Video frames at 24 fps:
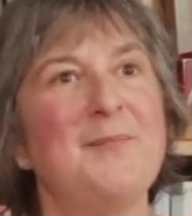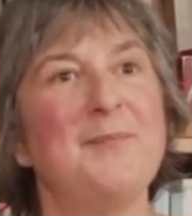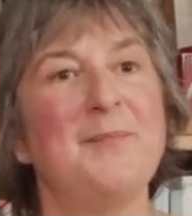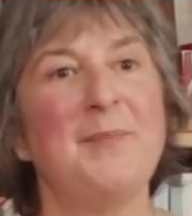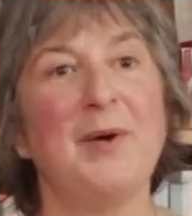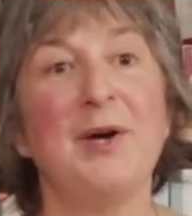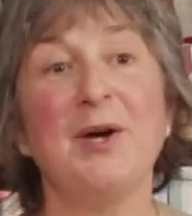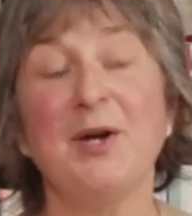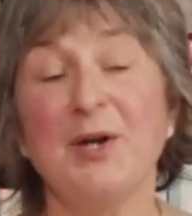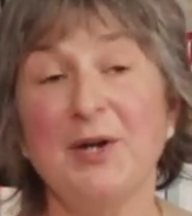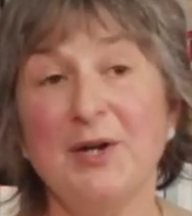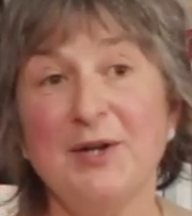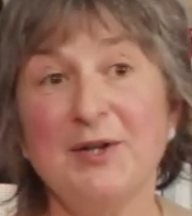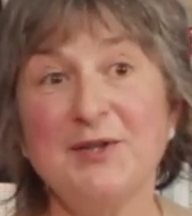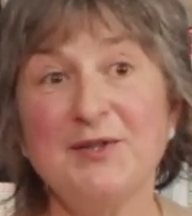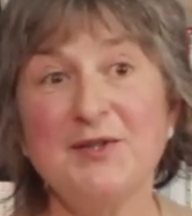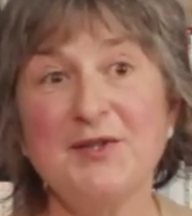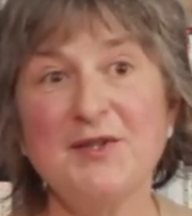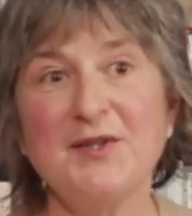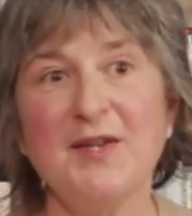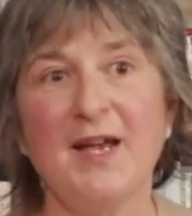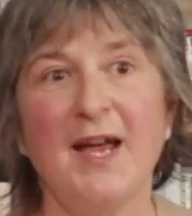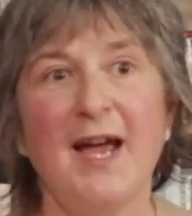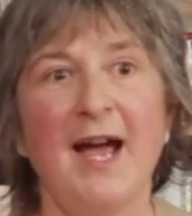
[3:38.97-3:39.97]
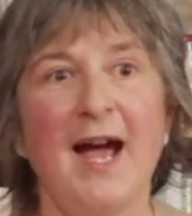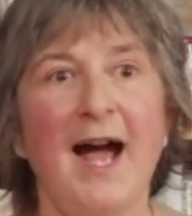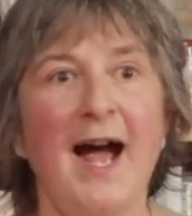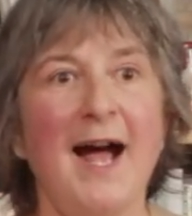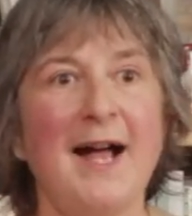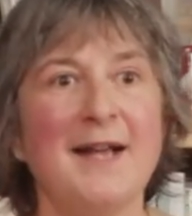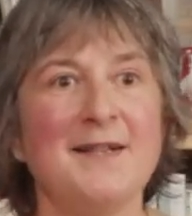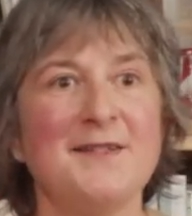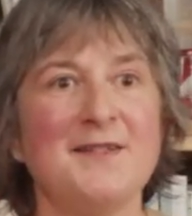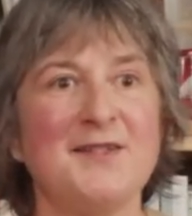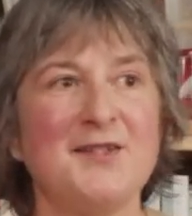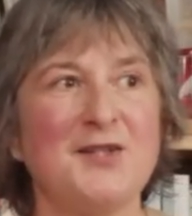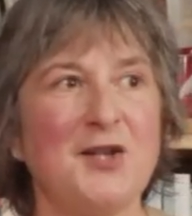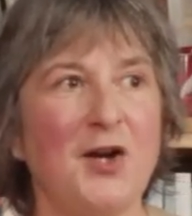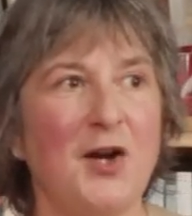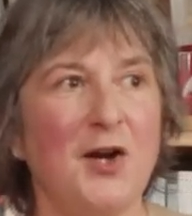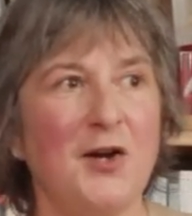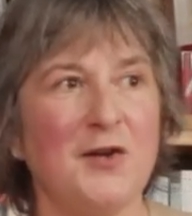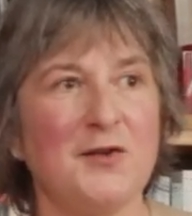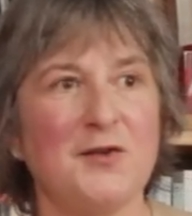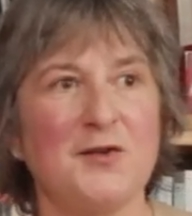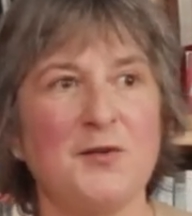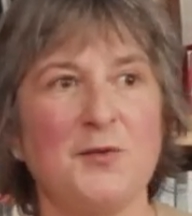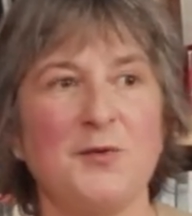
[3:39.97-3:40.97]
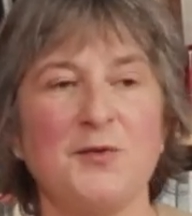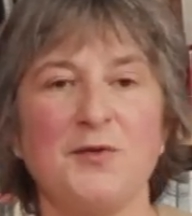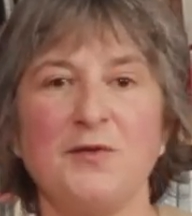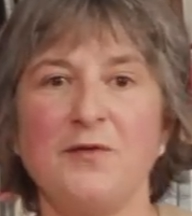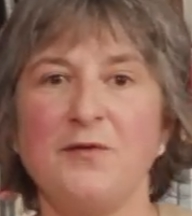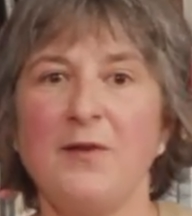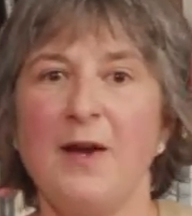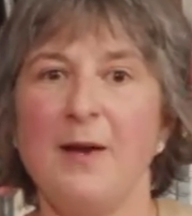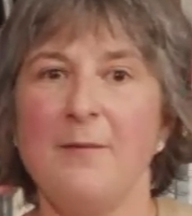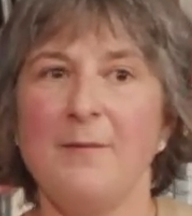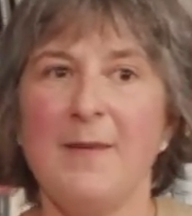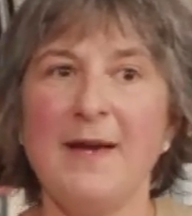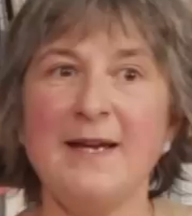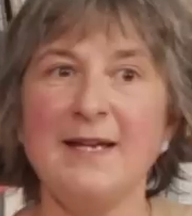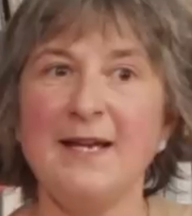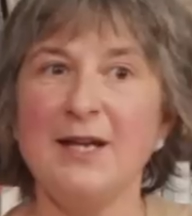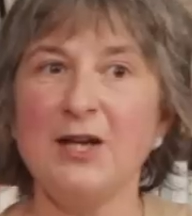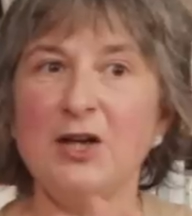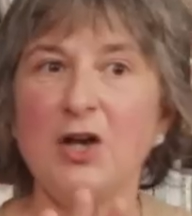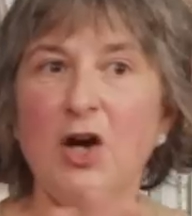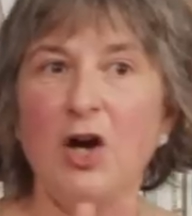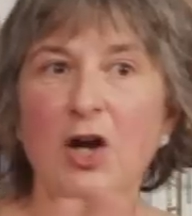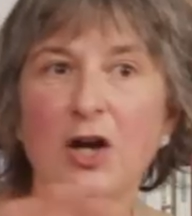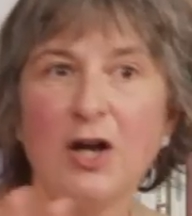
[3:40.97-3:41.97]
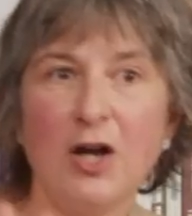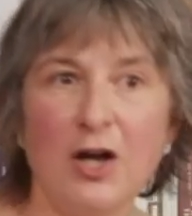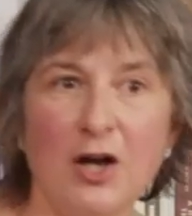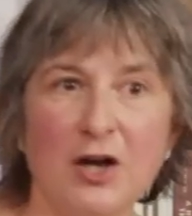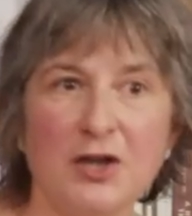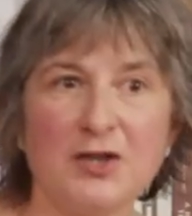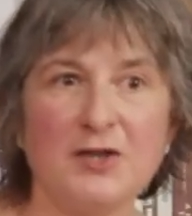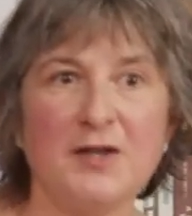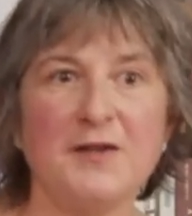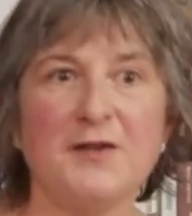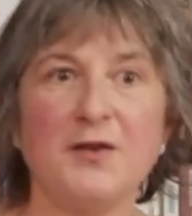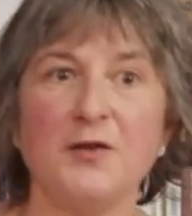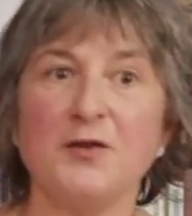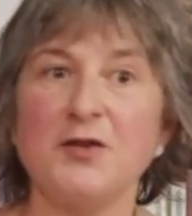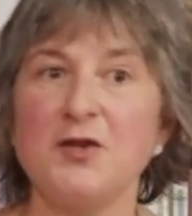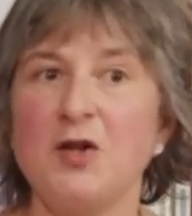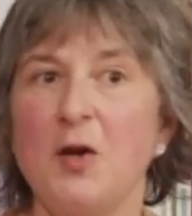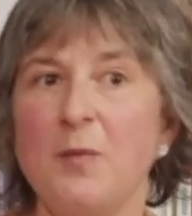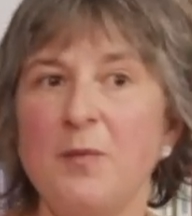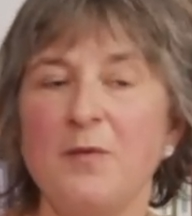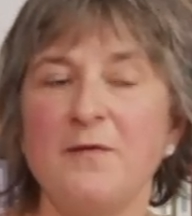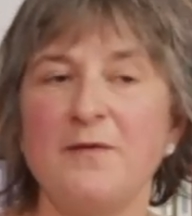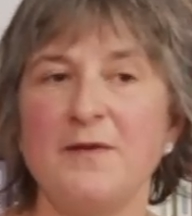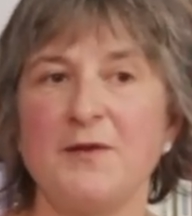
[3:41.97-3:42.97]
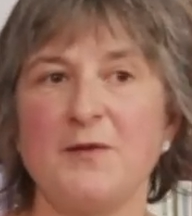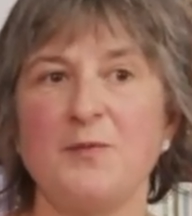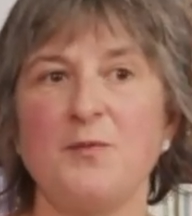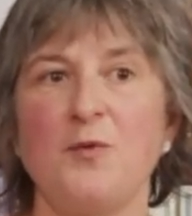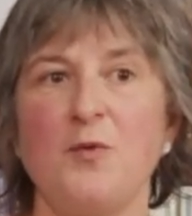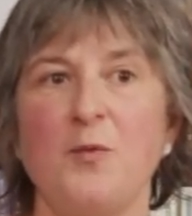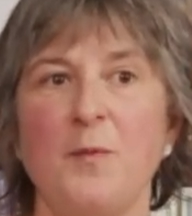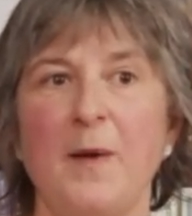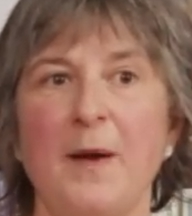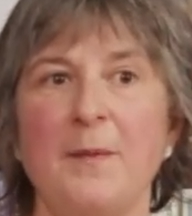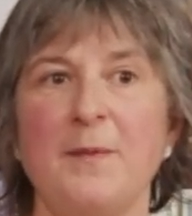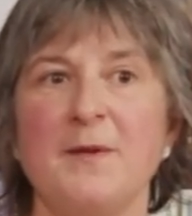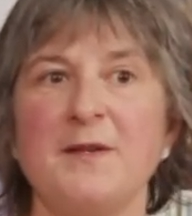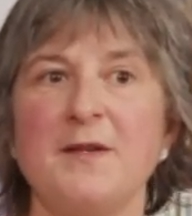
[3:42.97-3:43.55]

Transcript: birds and start sort of making collages on top of this wallpaper.